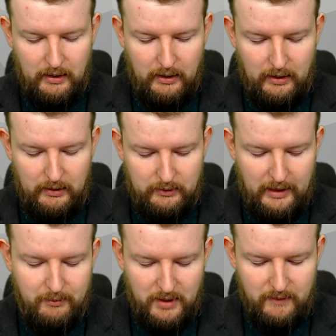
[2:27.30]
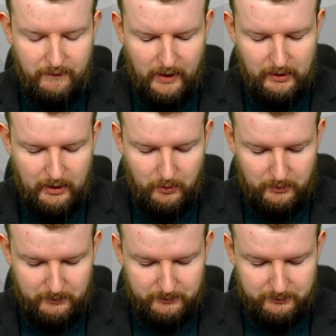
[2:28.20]
Let me find
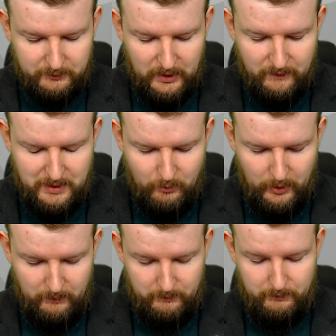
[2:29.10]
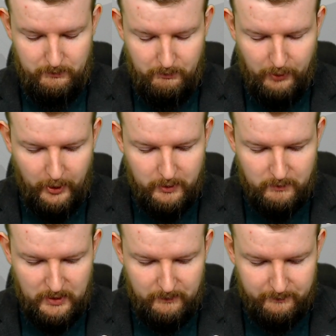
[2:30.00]
out if someone,
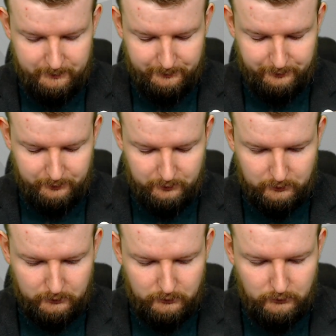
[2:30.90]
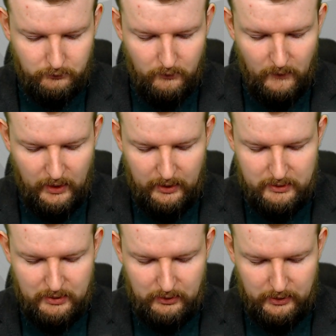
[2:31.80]
pardon me,
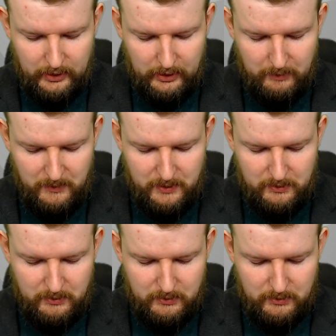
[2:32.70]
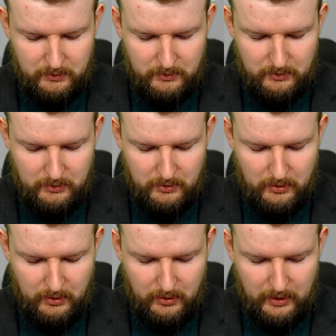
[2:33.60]
has claimed
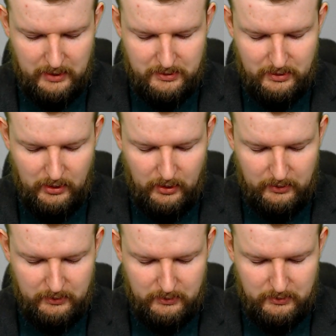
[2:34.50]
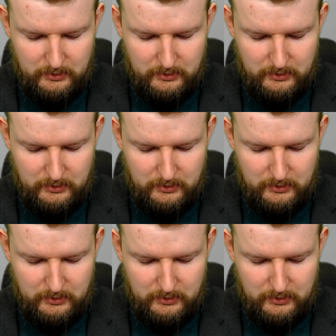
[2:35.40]
that slot.